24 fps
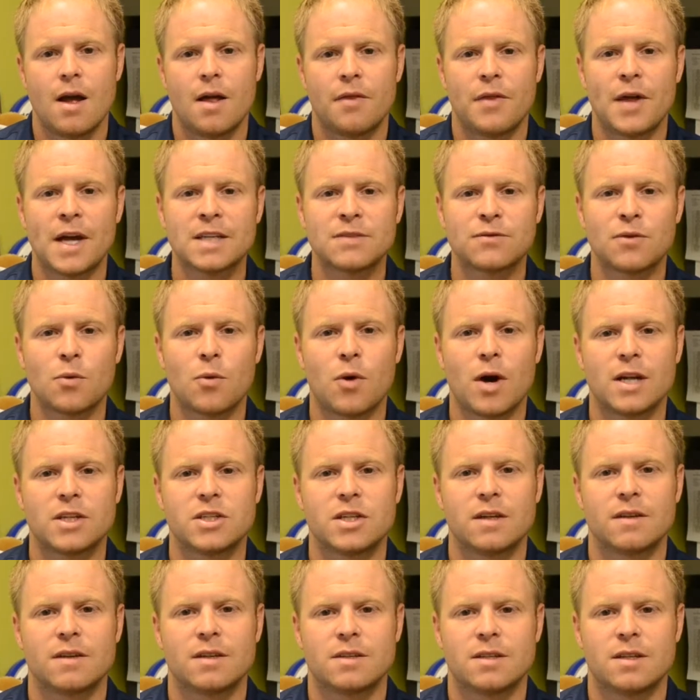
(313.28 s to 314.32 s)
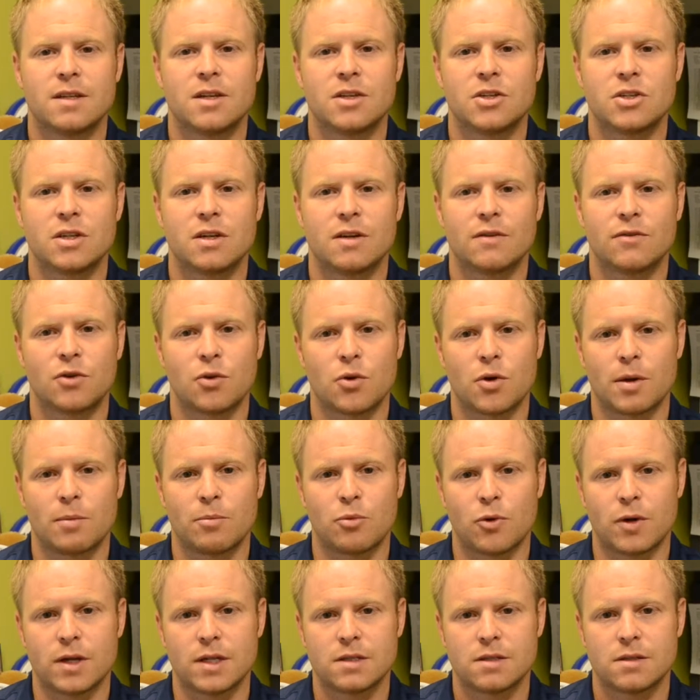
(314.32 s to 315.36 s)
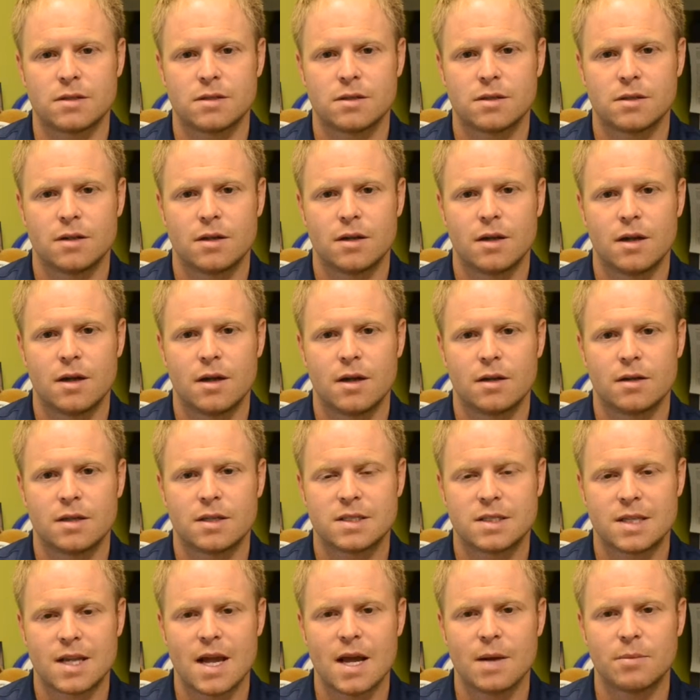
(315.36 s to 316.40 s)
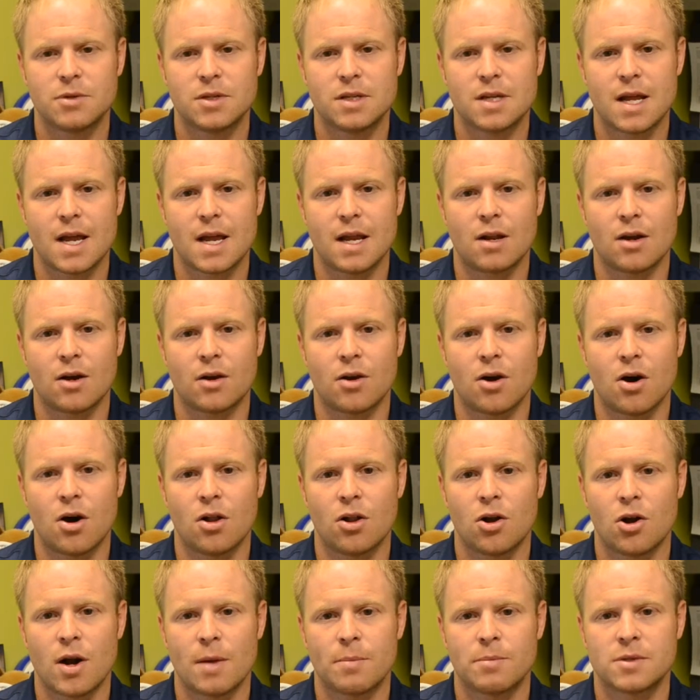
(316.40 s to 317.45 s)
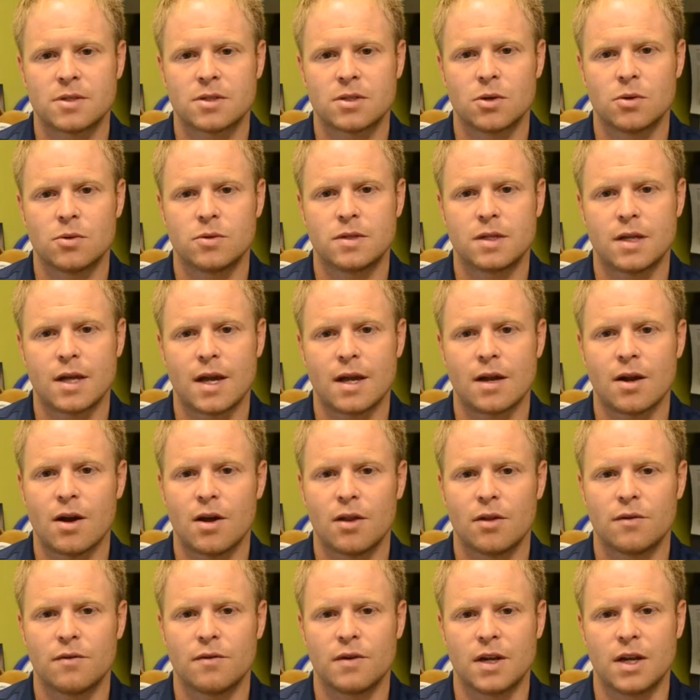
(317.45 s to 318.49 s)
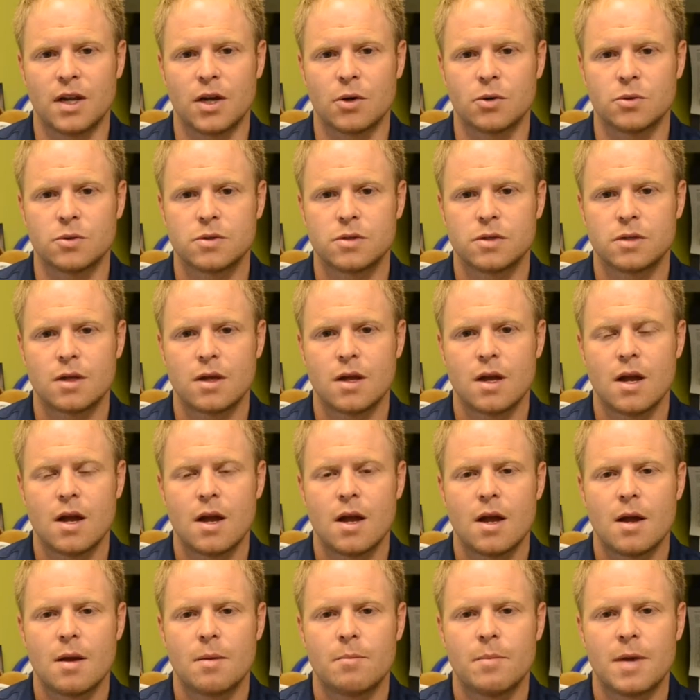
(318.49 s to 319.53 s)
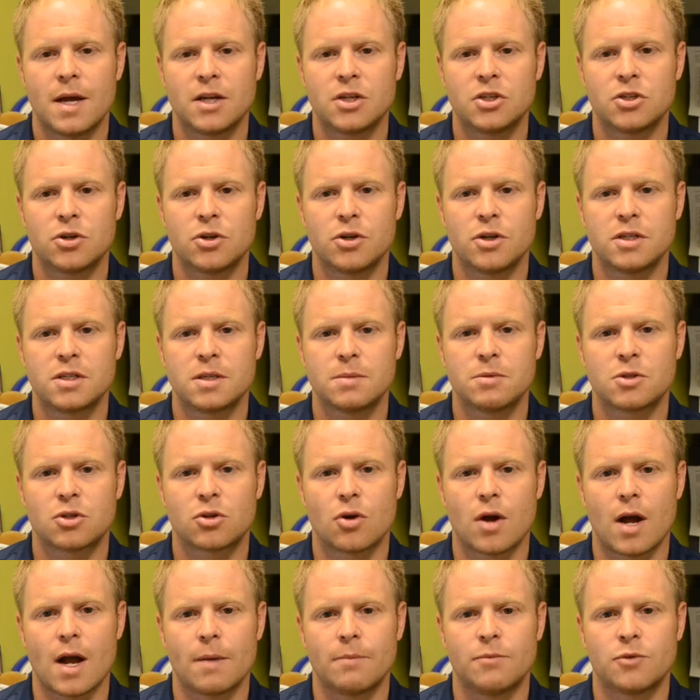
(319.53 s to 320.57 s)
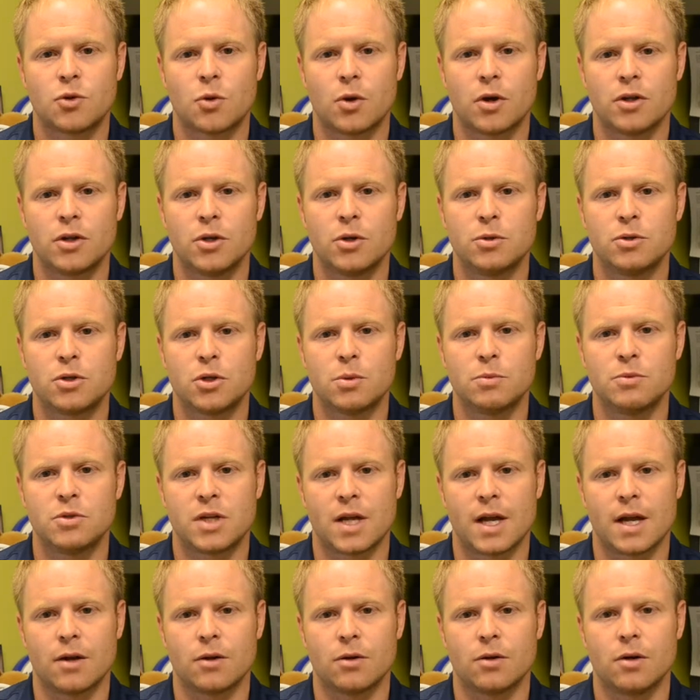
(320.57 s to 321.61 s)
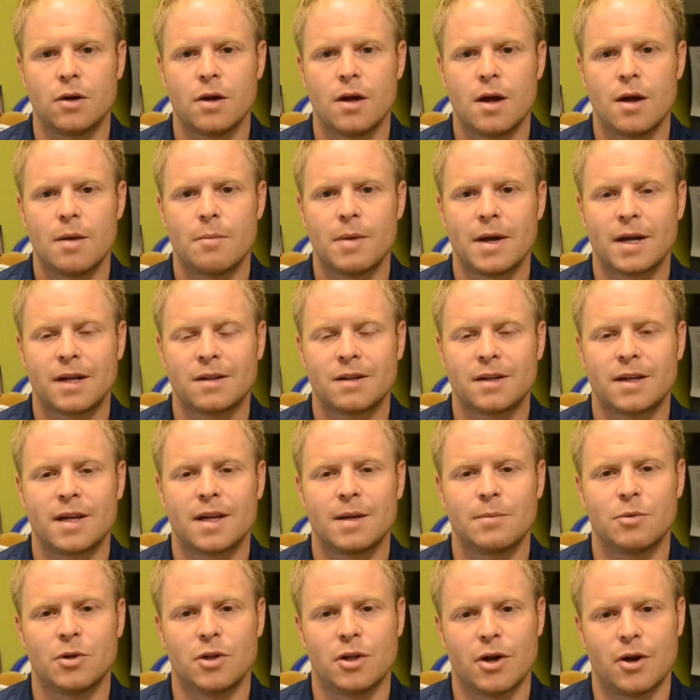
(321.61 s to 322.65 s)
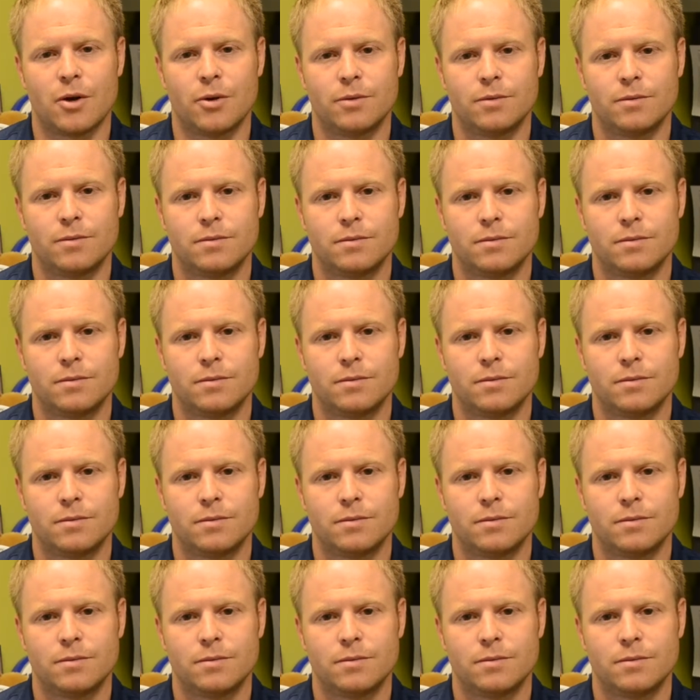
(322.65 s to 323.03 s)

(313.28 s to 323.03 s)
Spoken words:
Thanks for watching this edition of Growing Points. To stay up to date on all our episodes and other videos, make sure you subscribe to our YouTube channel by clicking below.